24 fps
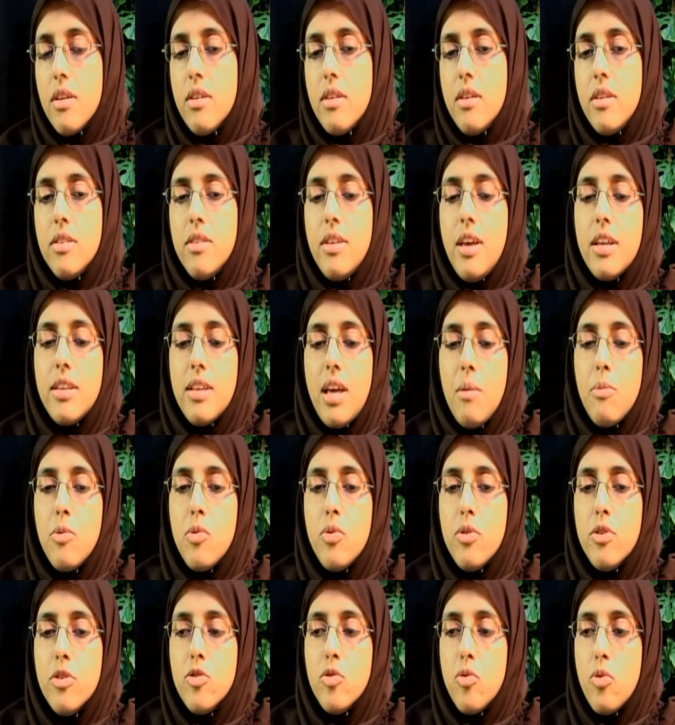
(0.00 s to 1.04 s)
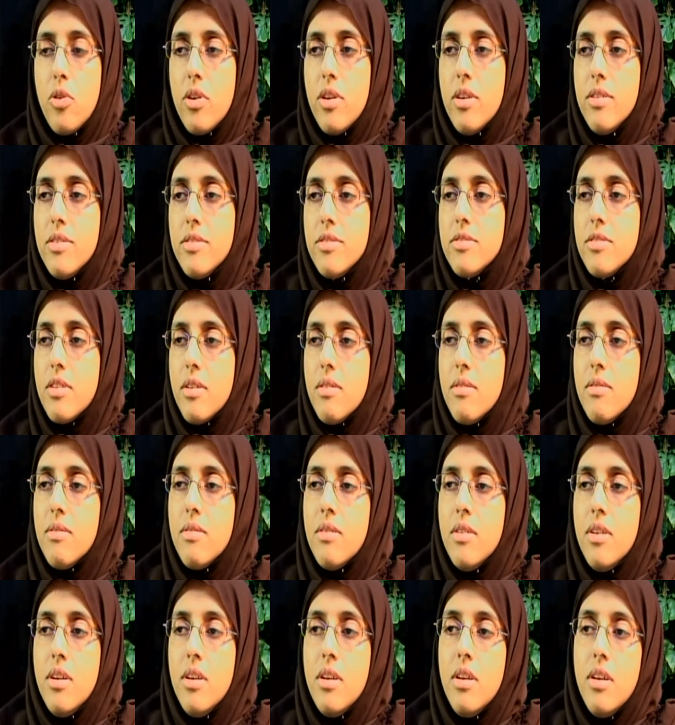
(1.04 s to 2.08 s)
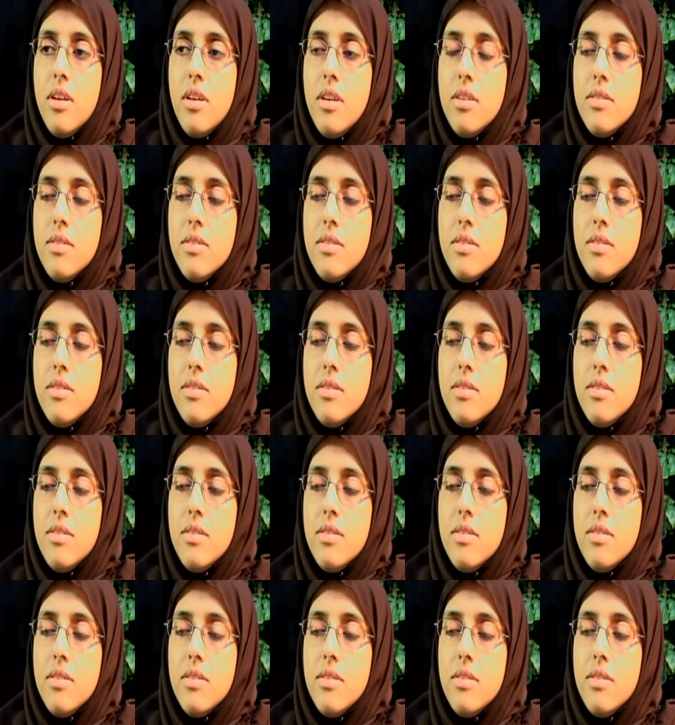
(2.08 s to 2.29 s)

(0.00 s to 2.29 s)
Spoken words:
and take time to enjoy. So